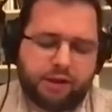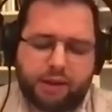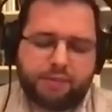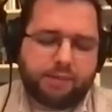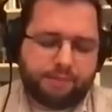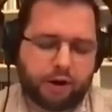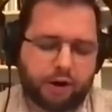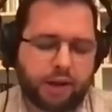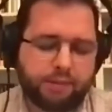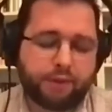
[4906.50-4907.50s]
I'm not
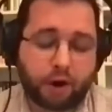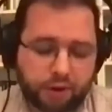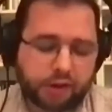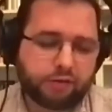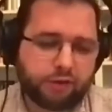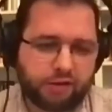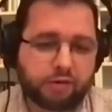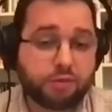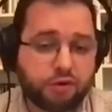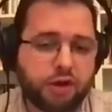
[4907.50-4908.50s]
I'm borrowing this phrase,
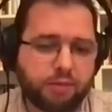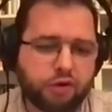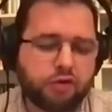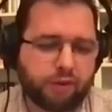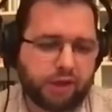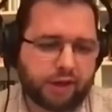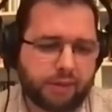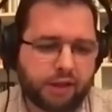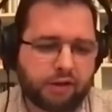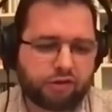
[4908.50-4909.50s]
the Moody movement. I
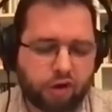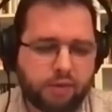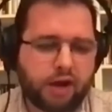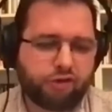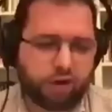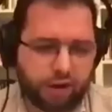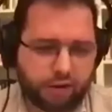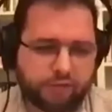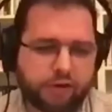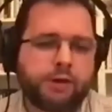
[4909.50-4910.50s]
mean, so much
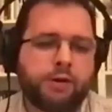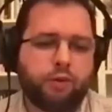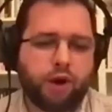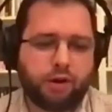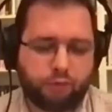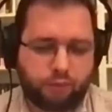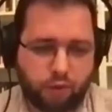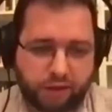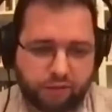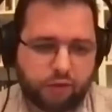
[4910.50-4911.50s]
of what
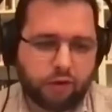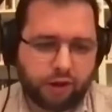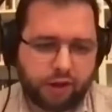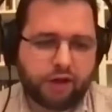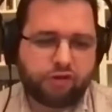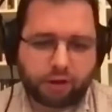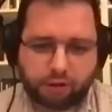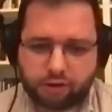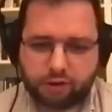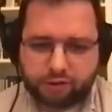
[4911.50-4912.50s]
went for
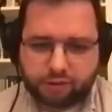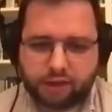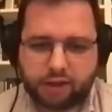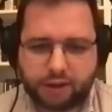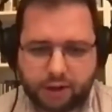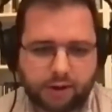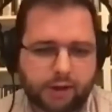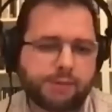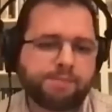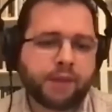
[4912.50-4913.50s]
evangelicalism in
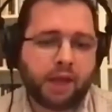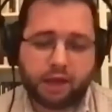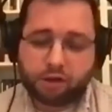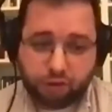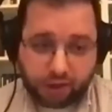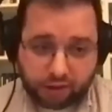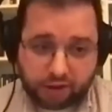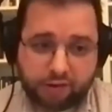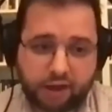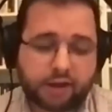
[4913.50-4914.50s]
America, including
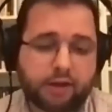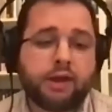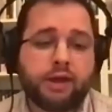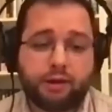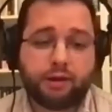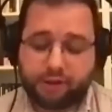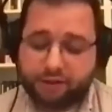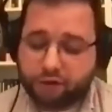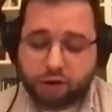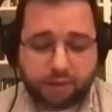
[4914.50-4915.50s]
things like
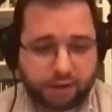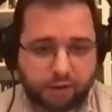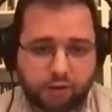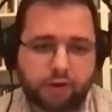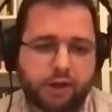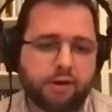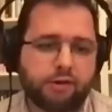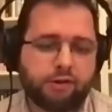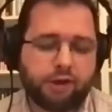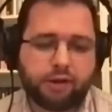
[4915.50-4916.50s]
invoking biblical
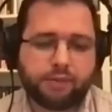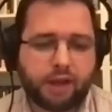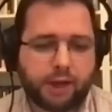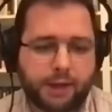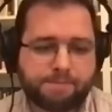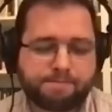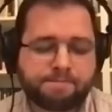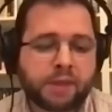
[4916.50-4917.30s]
inerrancy, um,